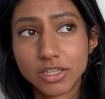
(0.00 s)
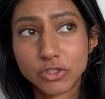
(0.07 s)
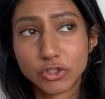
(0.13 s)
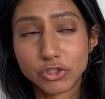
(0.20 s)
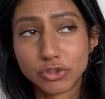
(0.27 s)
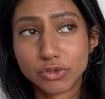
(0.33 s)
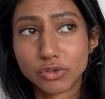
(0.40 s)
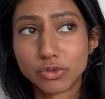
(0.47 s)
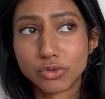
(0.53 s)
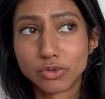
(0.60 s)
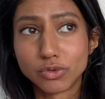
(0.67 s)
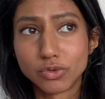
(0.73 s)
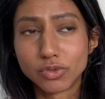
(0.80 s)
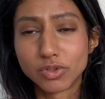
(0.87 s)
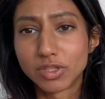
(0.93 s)

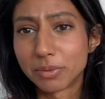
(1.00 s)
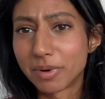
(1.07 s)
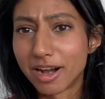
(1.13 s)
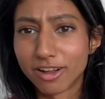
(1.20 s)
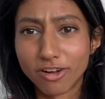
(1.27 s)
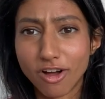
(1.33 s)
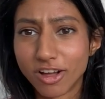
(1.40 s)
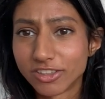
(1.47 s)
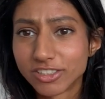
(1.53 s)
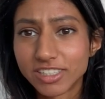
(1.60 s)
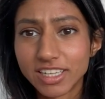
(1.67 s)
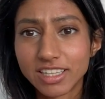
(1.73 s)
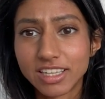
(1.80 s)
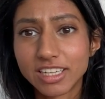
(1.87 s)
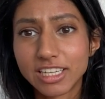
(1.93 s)
to the
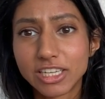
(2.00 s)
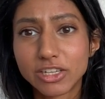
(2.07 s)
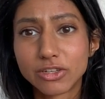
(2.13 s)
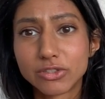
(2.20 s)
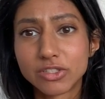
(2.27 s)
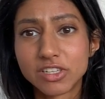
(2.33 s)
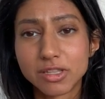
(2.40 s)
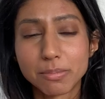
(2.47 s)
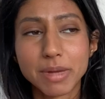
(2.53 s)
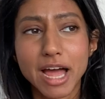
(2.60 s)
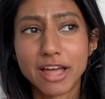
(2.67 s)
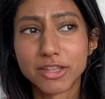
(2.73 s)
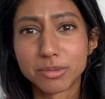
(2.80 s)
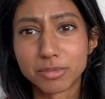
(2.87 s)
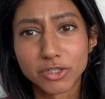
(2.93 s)

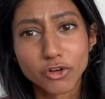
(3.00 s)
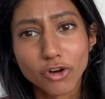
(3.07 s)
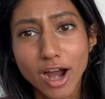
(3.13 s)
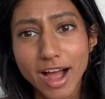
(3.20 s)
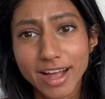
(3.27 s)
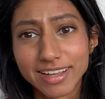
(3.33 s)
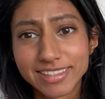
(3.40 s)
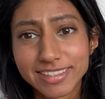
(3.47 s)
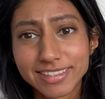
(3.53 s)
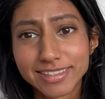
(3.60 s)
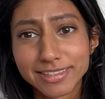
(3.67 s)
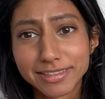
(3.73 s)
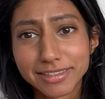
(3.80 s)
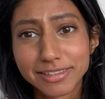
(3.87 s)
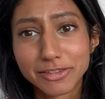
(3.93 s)
bathroom and cries,
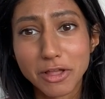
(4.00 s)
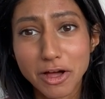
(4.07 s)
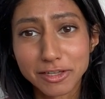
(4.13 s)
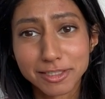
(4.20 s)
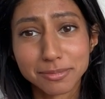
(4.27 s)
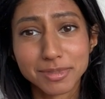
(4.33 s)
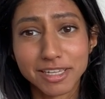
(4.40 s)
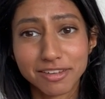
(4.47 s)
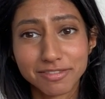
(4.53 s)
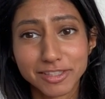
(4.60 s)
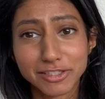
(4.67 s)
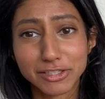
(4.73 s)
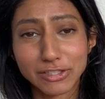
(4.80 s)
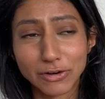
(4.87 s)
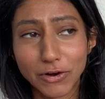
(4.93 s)
locks himself in the
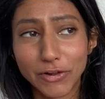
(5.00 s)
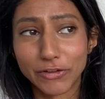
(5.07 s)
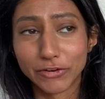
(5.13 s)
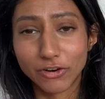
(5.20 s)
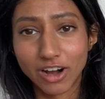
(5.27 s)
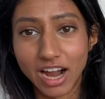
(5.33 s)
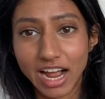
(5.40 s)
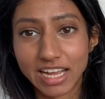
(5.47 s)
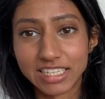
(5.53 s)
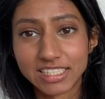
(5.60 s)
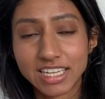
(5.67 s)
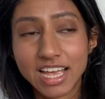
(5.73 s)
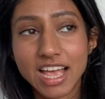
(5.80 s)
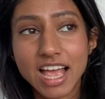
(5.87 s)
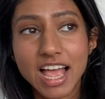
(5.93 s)
stall and cries.
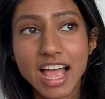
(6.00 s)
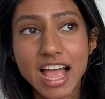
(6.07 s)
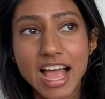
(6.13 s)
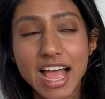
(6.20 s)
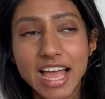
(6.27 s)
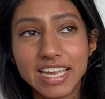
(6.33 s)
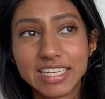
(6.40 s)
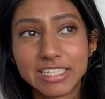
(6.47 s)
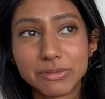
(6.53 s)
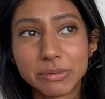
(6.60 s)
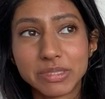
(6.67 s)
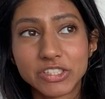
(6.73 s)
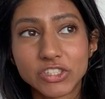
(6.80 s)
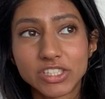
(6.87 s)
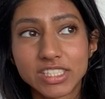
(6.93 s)
And he
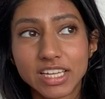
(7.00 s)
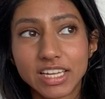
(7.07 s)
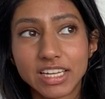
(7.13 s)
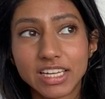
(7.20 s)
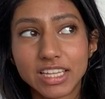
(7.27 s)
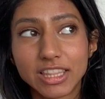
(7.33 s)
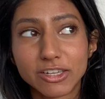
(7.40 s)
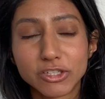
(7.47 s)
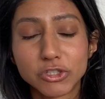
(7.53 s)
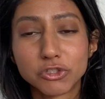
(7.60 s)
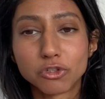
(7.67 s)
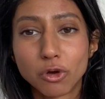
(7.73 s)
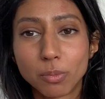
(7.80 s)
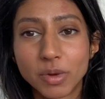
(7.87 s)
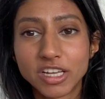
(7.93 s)
was just like, there's
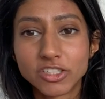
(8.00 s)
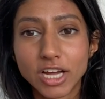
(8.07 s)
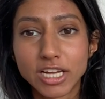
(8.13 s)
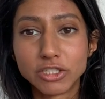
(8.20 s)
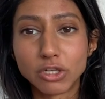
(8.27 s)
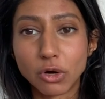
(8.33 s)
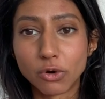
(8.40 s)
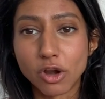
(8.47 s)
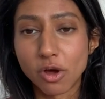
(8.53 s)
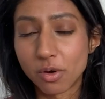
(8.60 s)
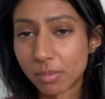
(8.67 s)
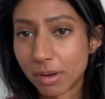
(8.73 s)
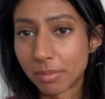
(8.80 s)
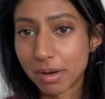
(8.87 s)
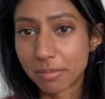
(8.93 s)
so much I don't know
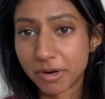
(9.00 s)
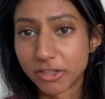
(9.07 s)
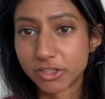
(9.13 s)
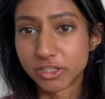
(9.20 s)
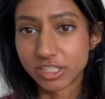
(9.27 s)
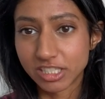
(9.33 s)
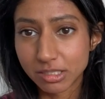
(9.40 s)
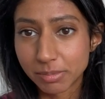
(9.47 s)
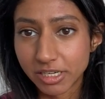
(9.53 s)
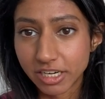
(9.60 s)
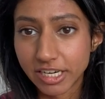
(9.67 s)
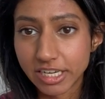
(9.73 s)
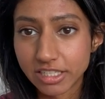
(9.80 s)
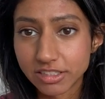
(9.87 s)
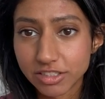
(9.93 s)
about my brother's
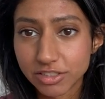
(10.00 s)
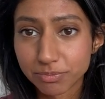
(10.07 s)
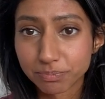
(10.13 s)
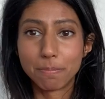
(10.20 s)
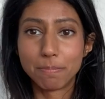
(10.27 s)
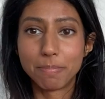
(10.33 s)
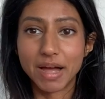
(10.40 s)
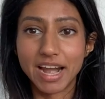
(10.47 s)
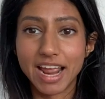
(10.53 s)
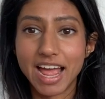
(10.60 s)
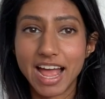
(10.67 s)
experience. But